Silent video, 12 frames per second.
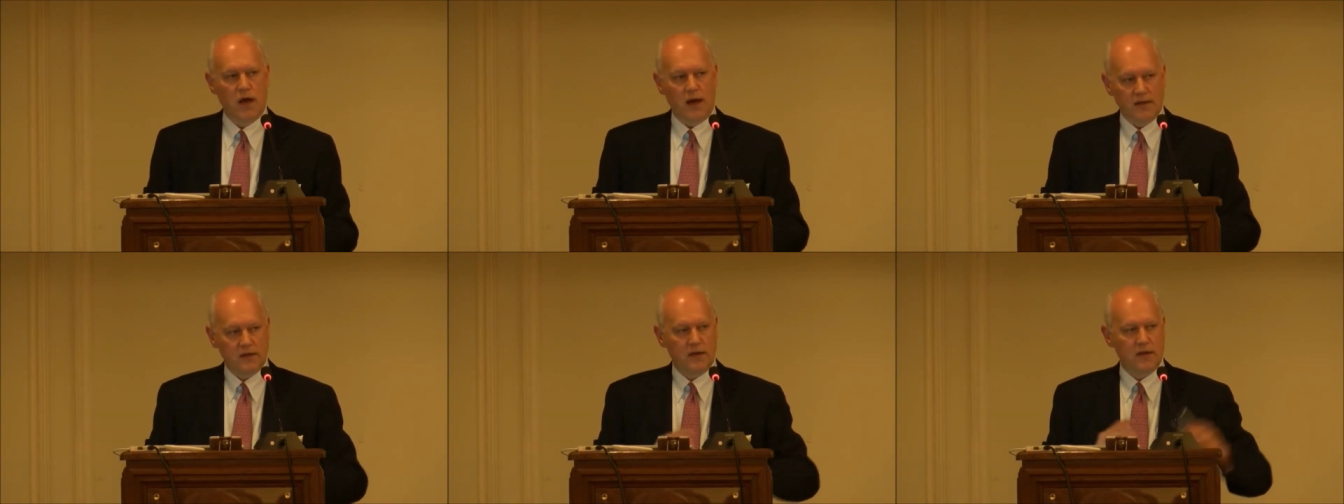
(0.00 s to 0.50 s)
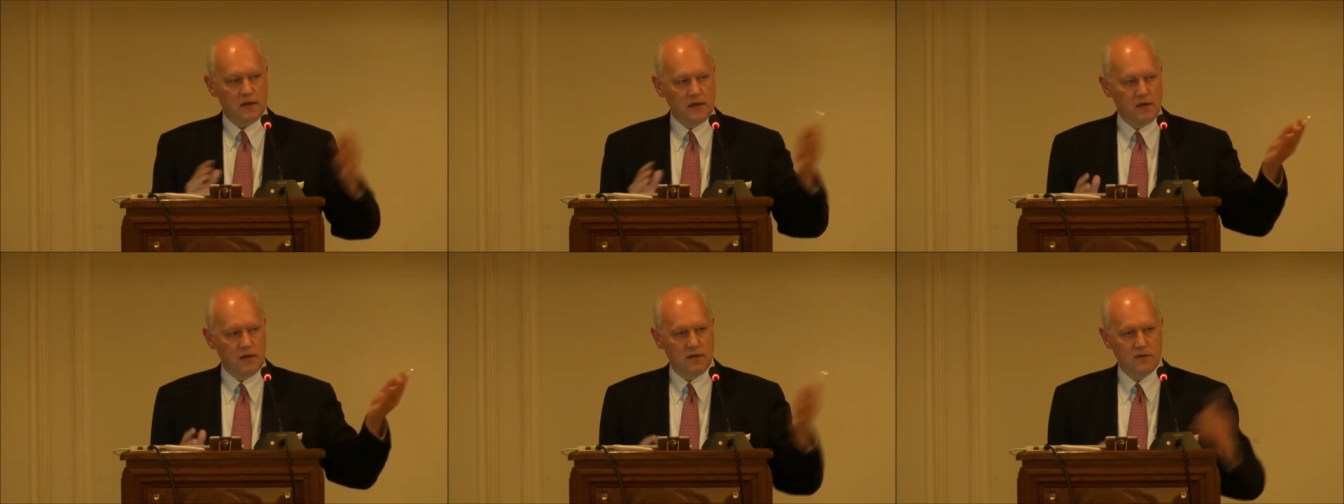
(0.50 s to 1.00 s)
i think
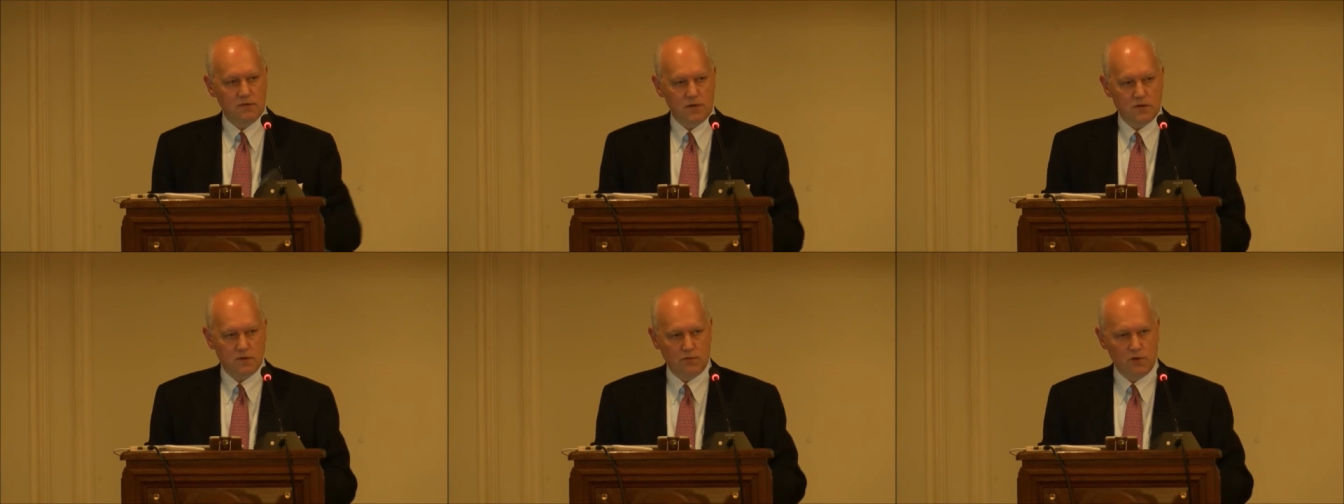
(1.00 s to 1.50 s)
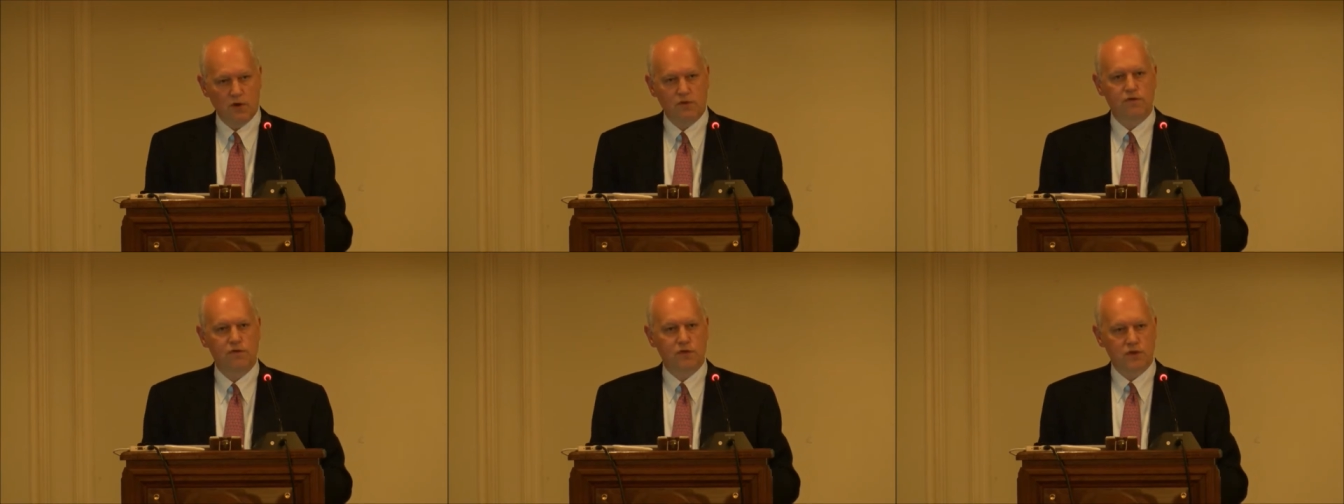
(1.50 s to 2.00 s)
uh, this was
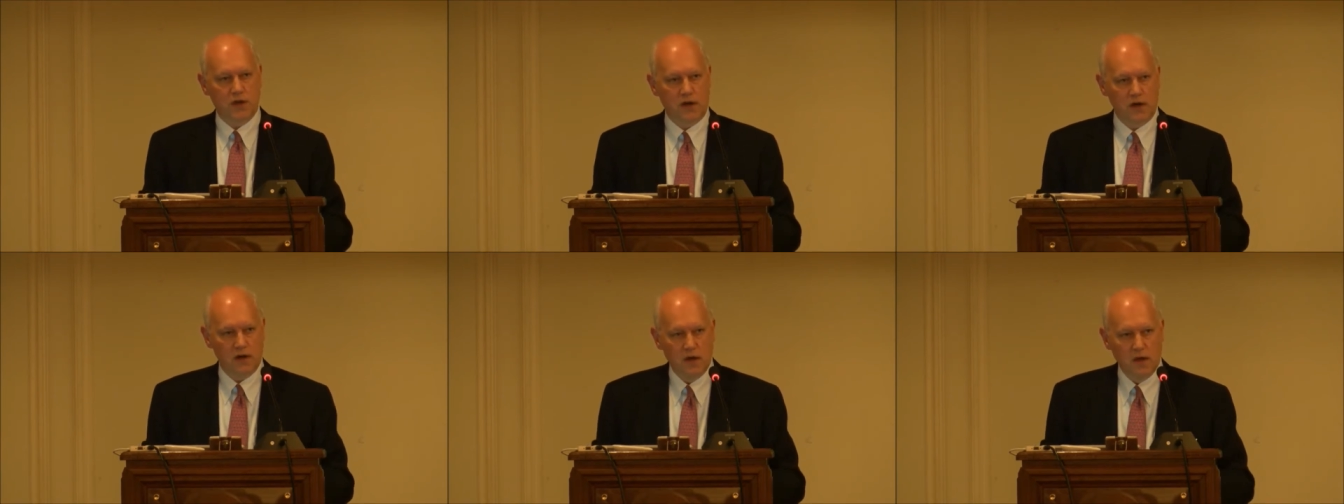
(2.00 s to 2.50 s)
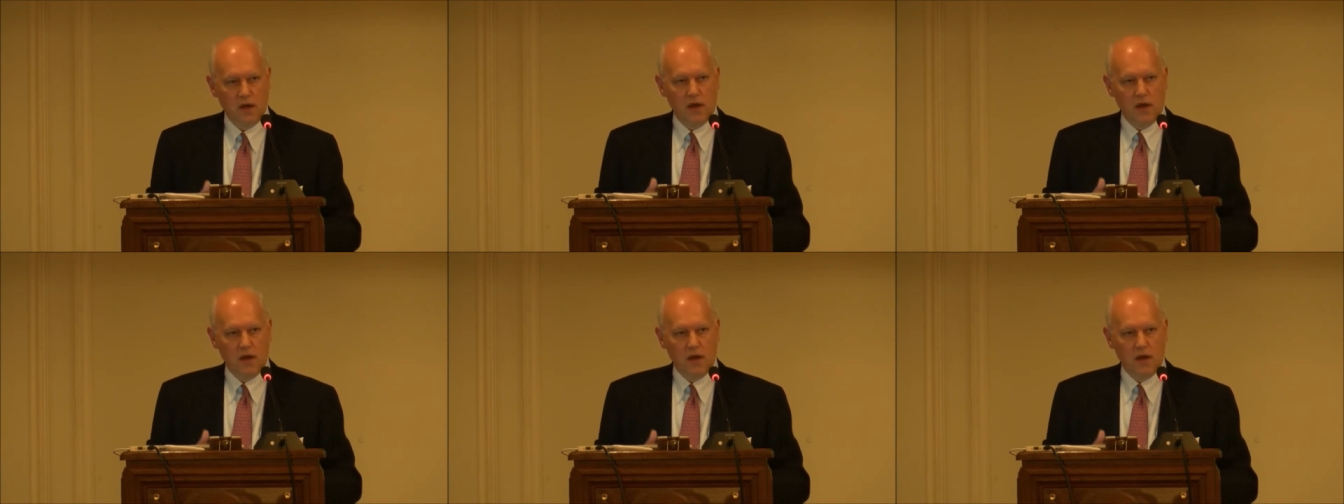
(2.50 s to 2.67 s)
wonderful to hear